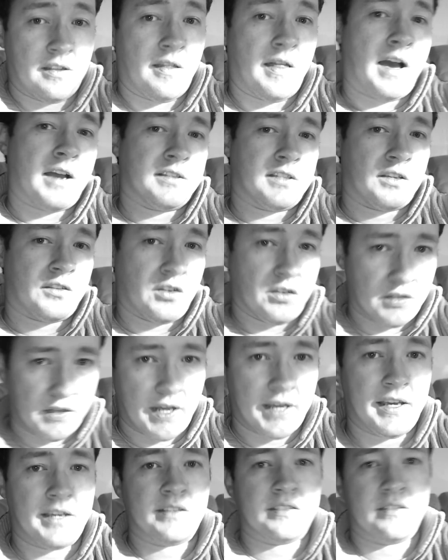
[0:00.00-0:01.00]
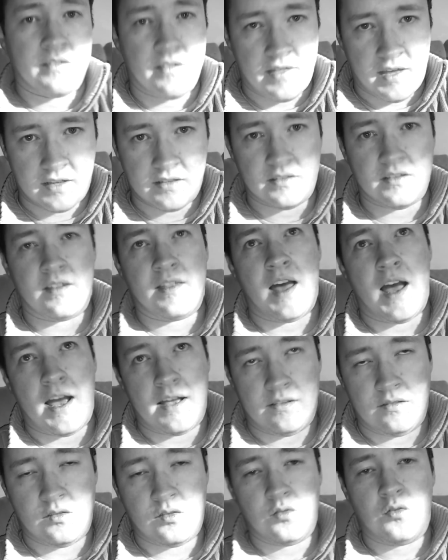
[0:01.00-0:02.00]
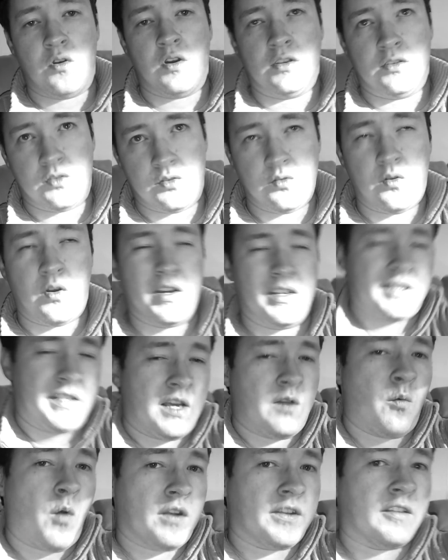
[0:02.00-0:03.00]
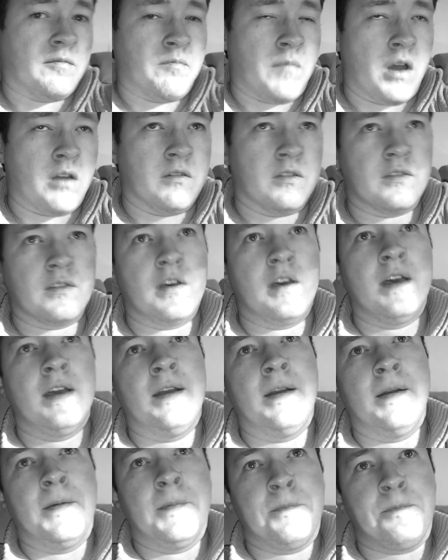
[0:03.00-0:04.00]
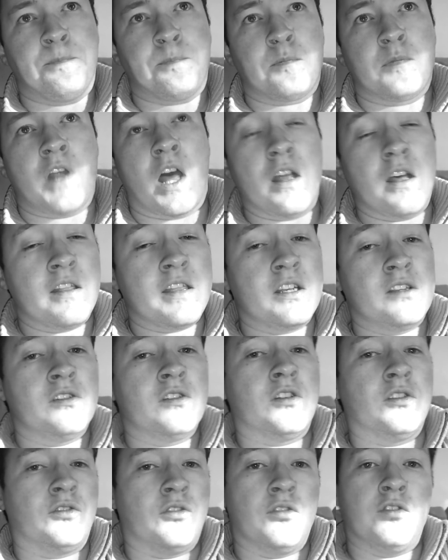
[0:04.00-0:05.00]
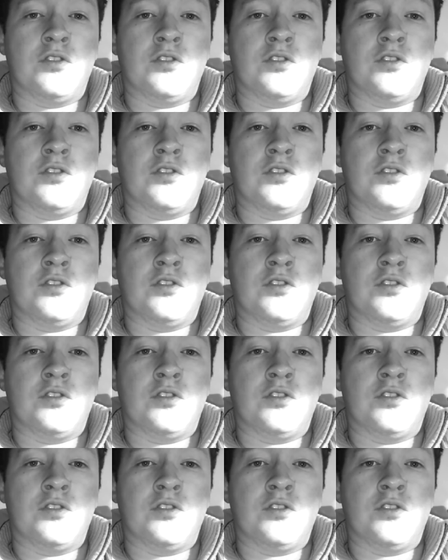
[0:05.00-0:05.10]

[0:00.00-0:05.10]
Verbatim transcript: that that's in your likes and things like that, and so on and so on. It's like word of mouth. The other thing you could do